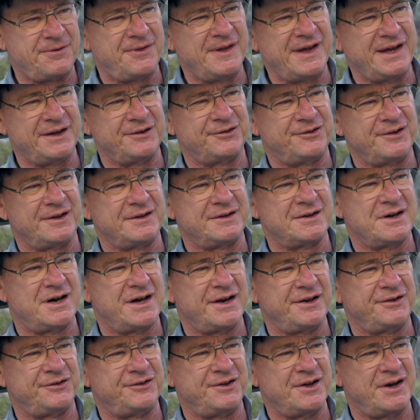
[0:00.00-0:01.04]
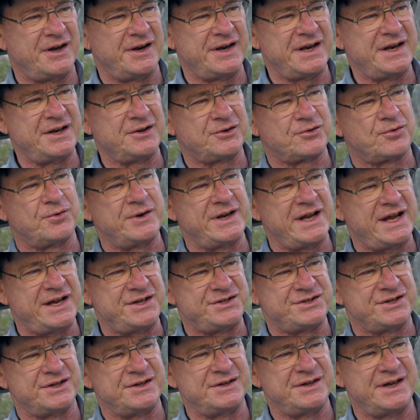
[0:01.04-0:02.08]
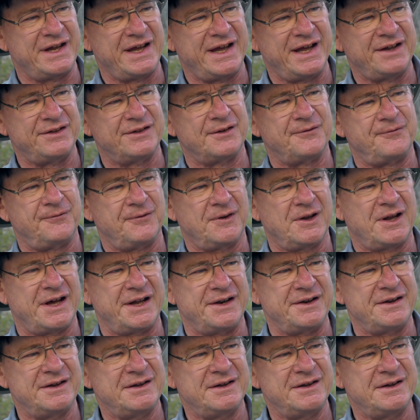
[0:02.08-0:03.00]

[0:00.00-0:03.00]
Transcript: things that God has done in creation and the flood.